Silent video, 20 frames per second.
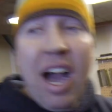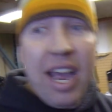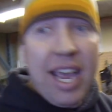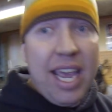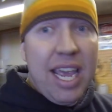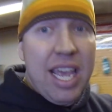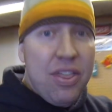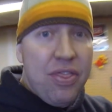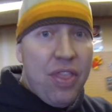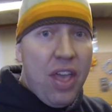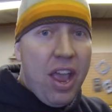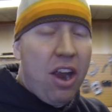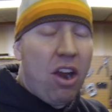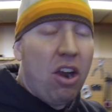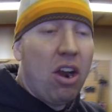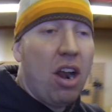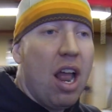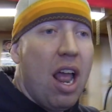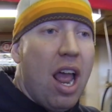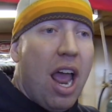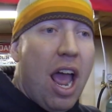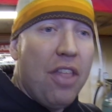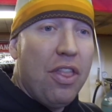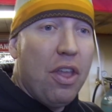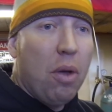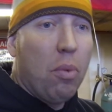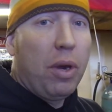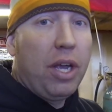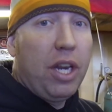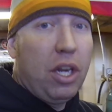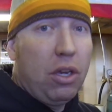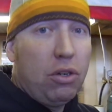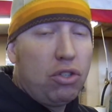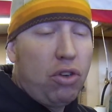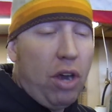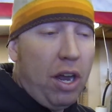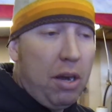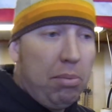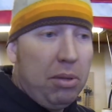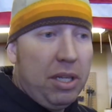in there, and then we're gonna go
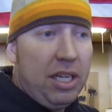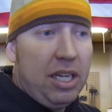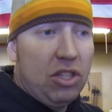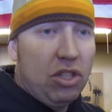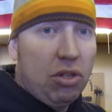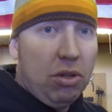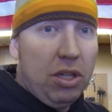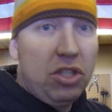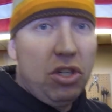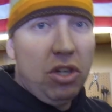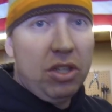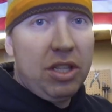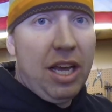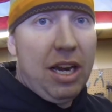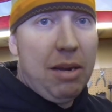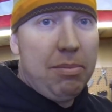try to bleed it. So let's hook that up and